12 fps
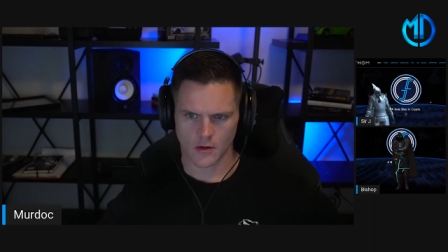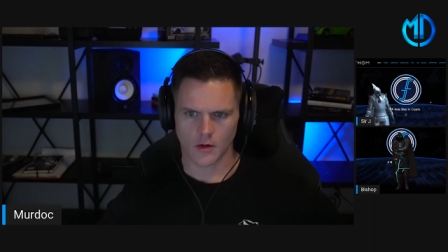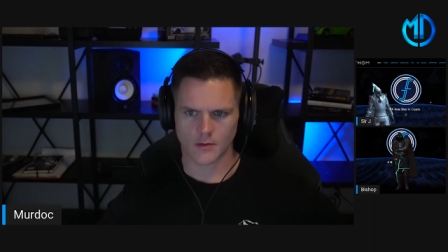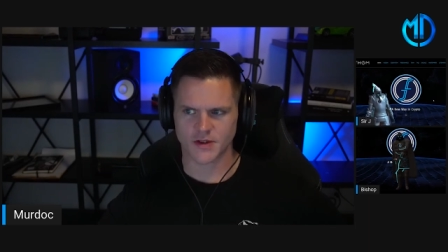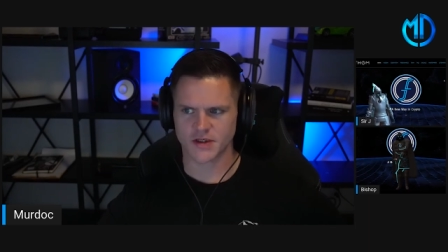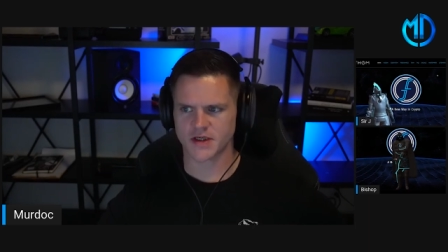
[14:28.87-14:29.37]

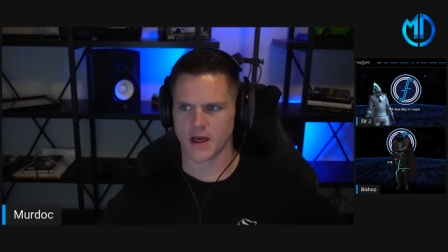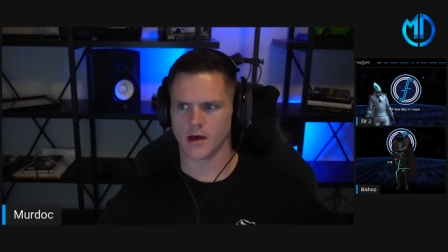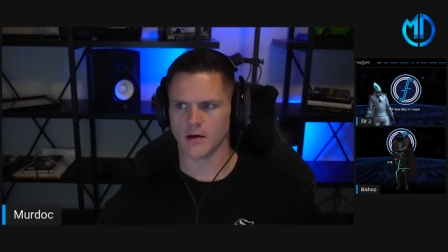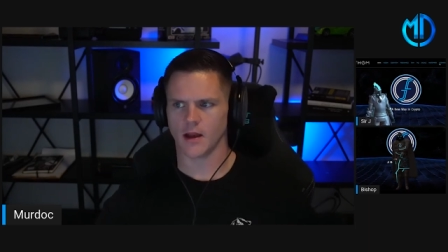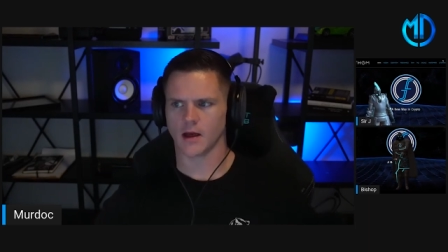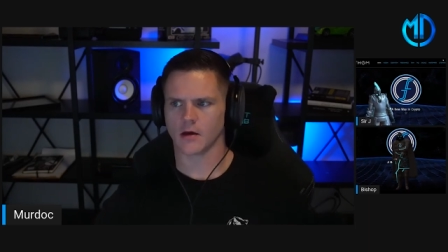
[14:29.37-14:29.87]
I'm just
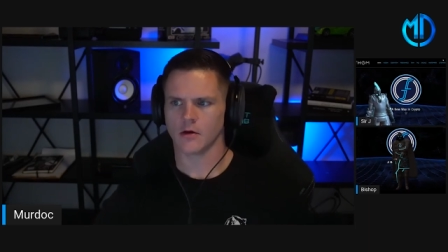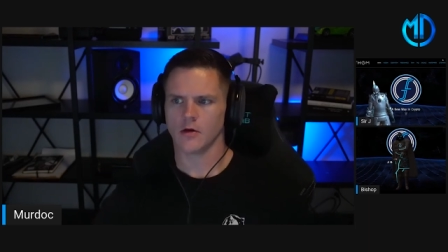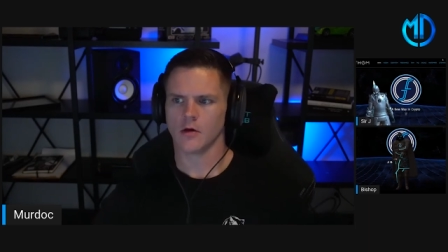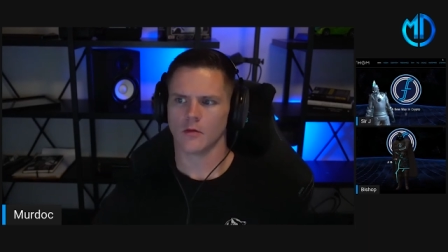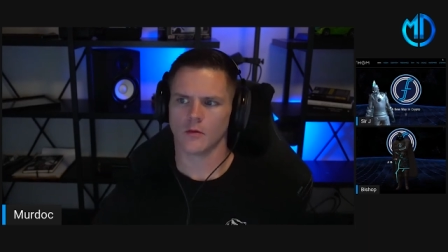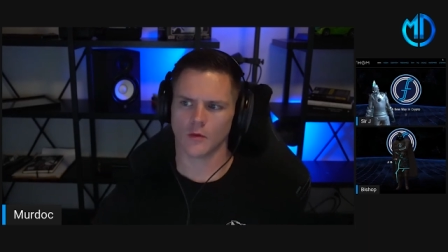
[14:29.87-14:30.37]
saying, like,
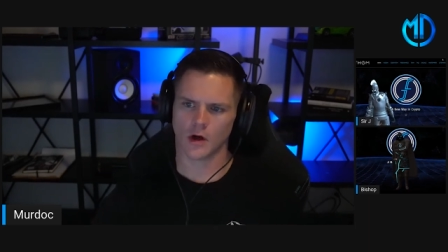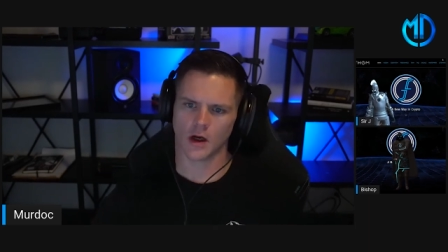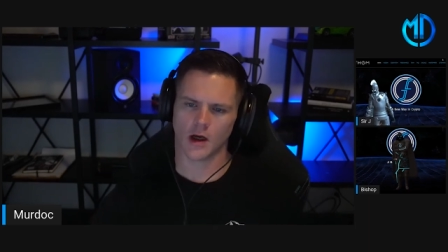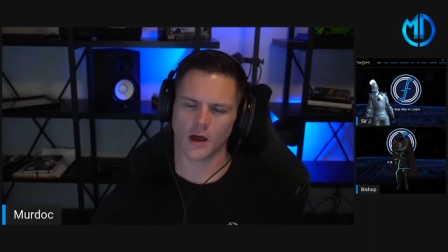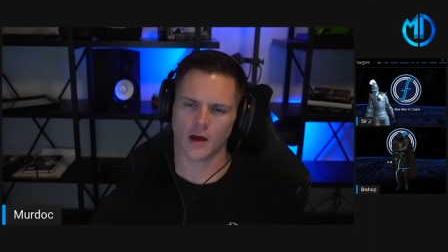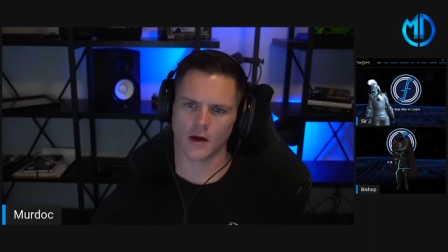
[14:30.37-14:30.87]

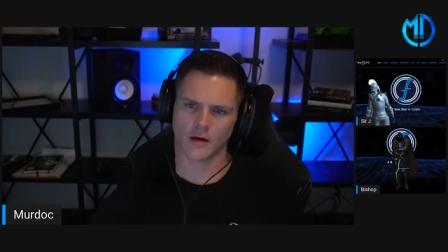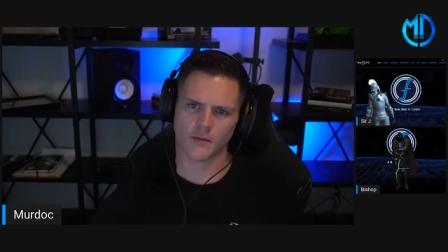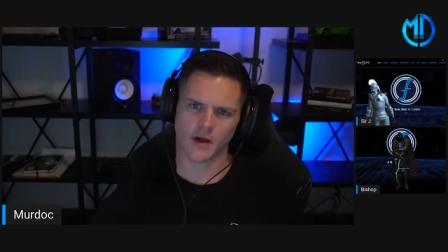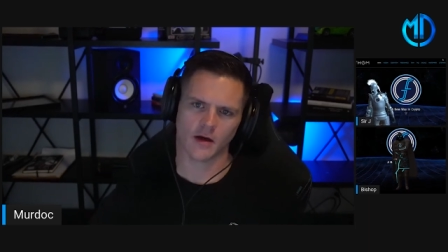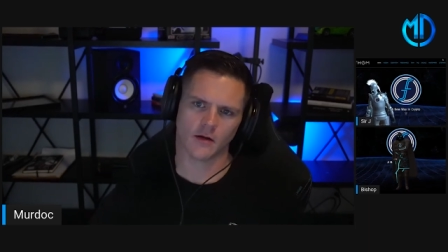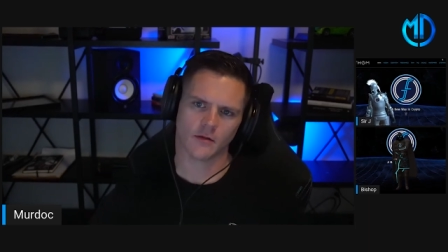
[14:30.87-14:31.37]
uh, I
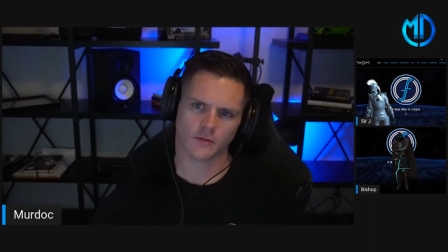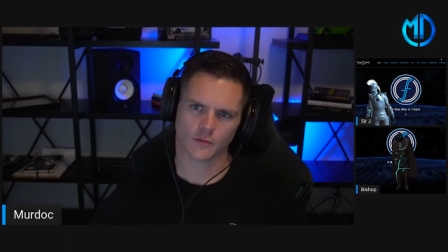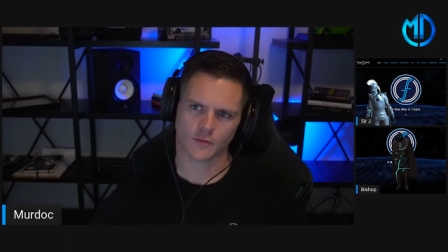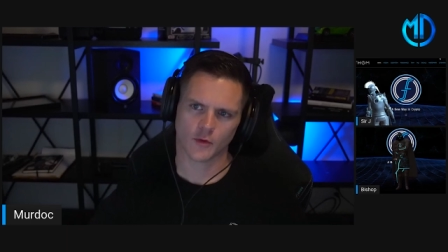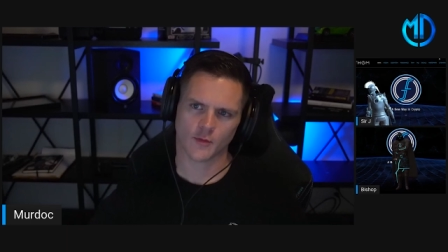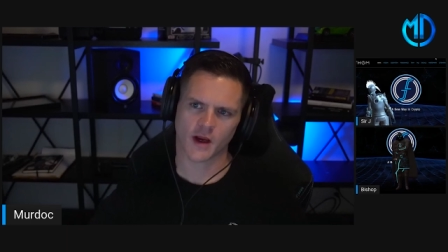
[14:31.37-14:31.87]
mean,
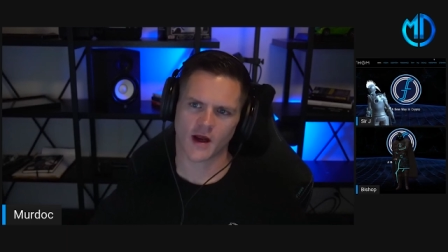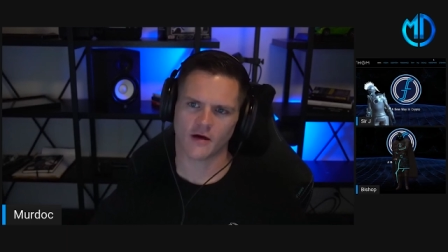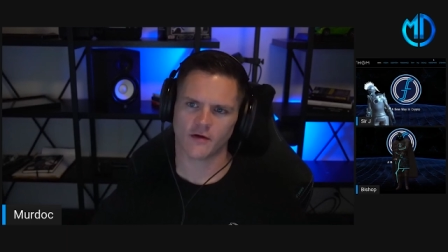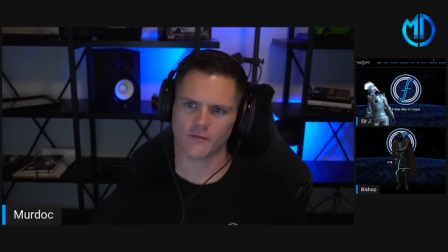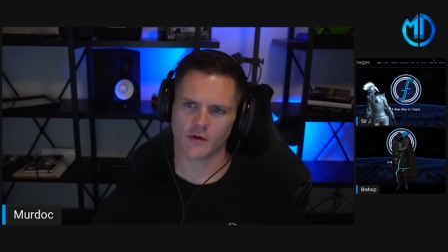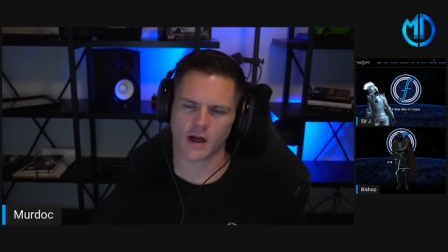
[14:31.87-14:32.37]
well, we kind
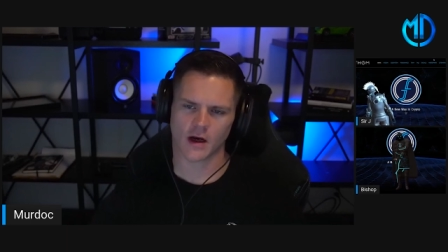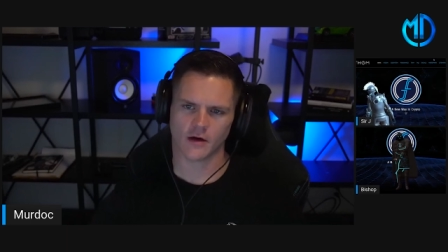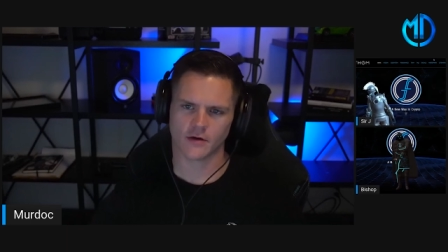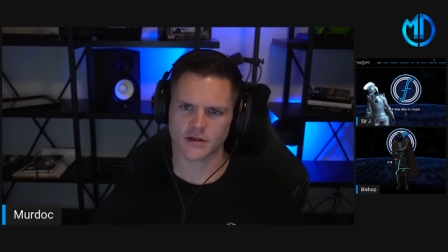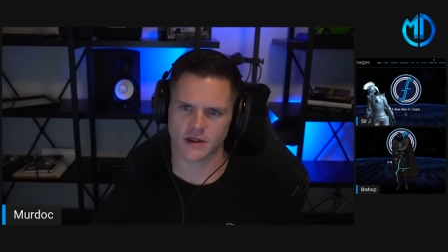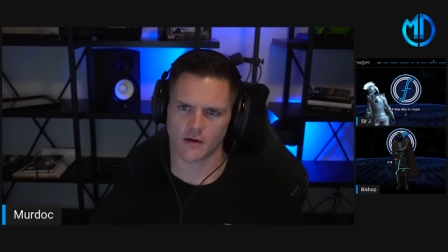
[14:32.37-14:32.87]
of we kind
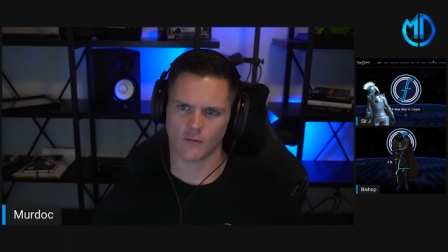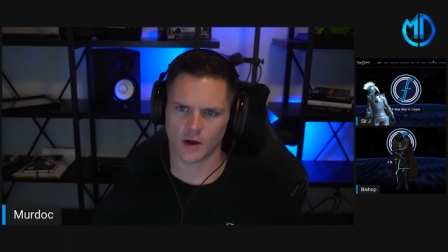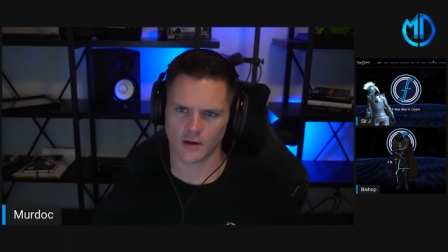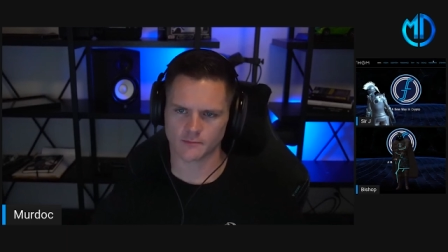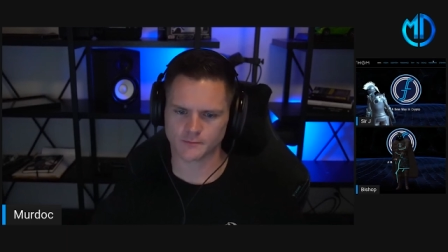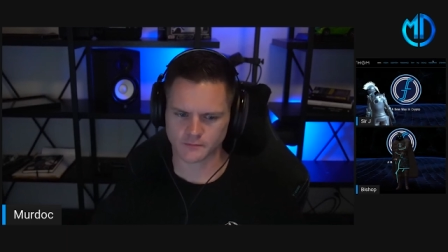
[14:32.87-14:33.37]
of understand
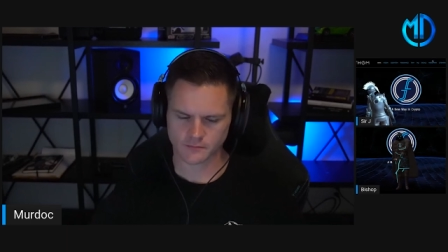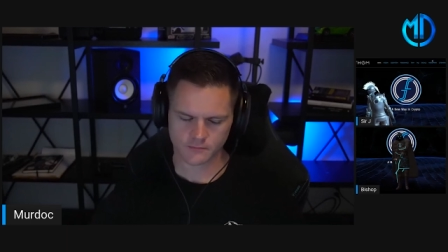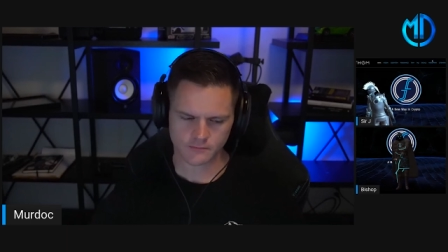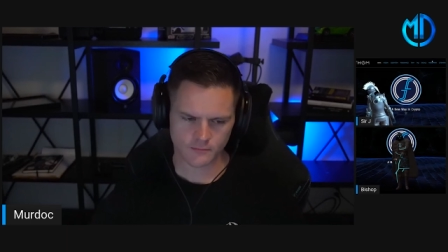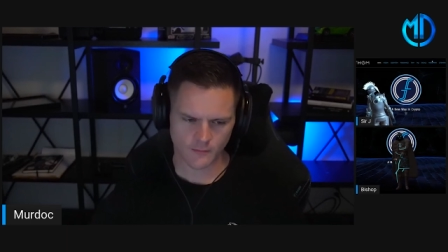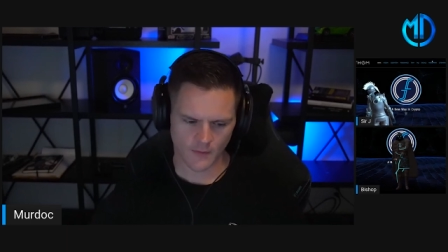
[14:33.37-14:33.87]
what
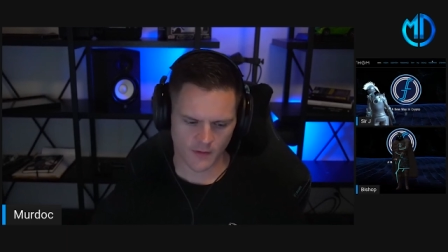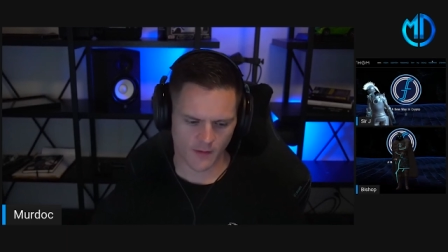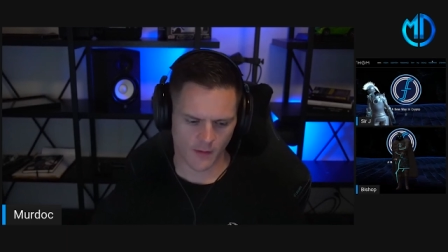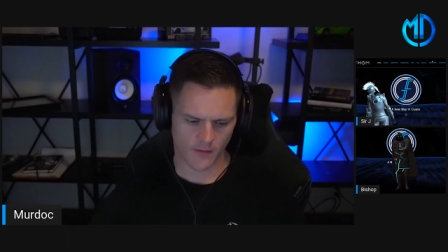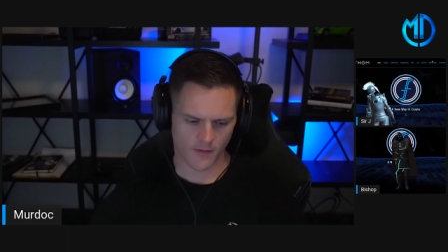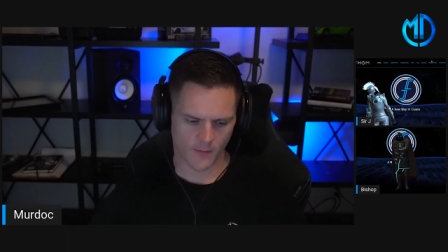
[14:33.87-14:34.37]

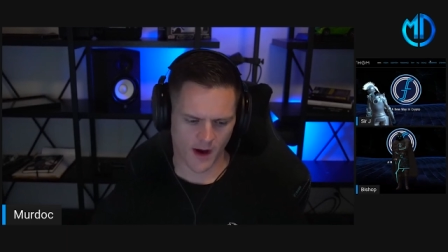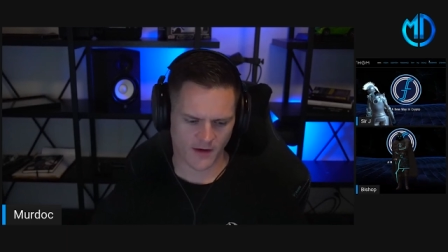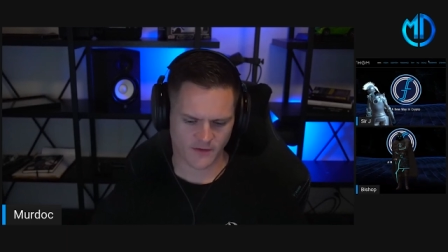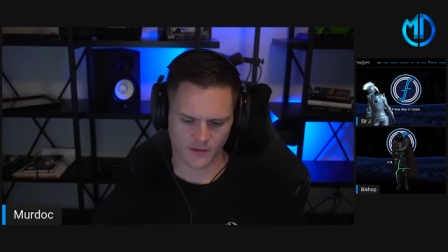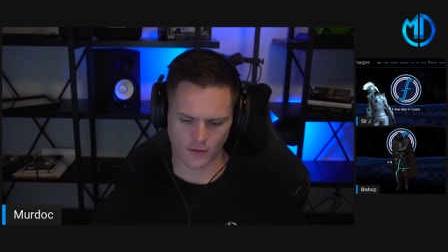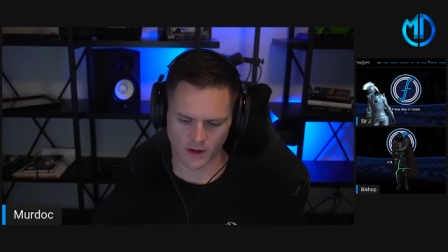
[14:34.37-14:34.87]
the the
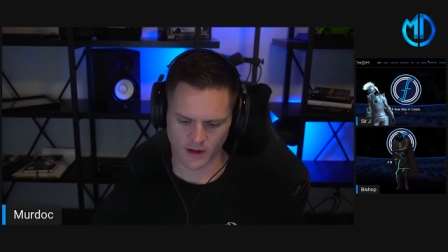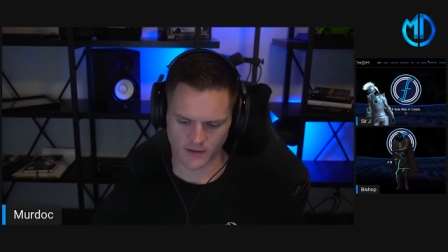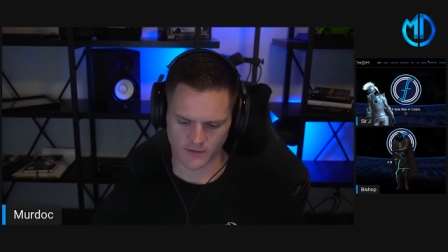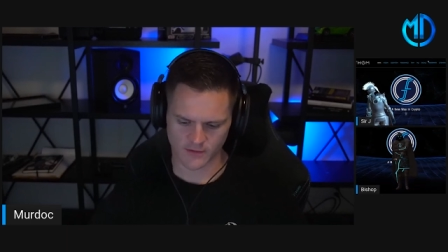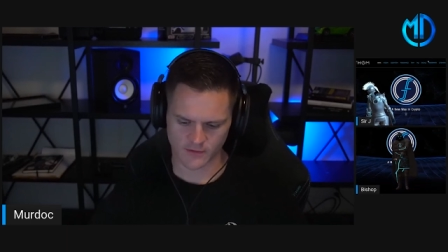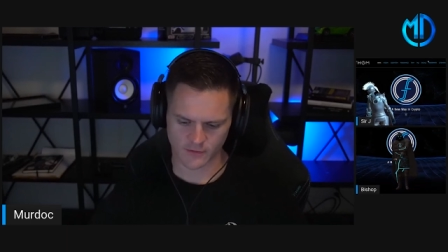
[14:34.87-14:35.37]
mass token
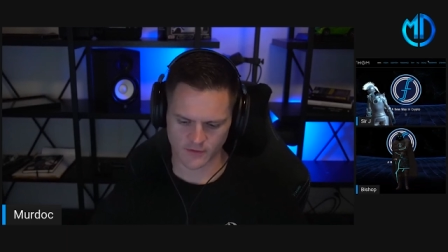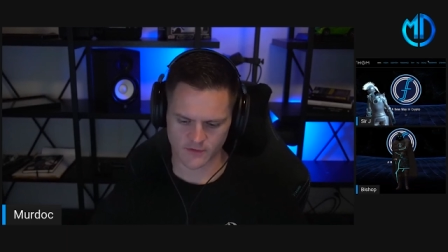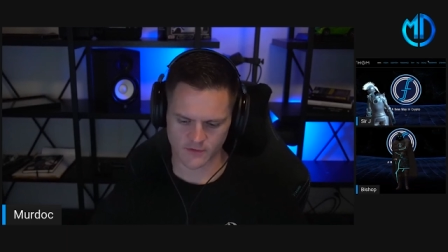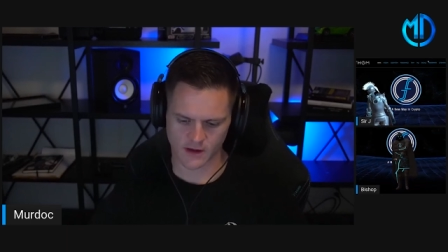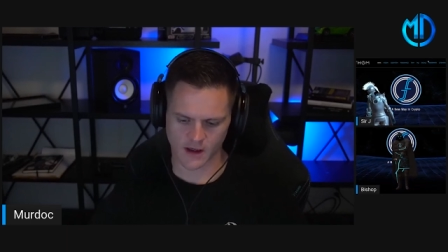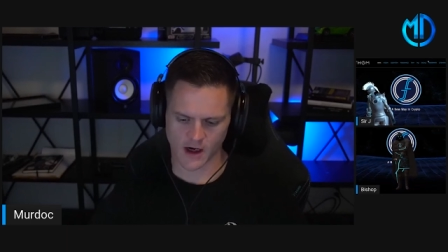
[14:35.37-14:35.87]
is, so
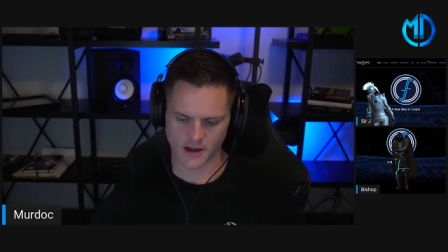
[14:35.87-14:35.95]
it's yep.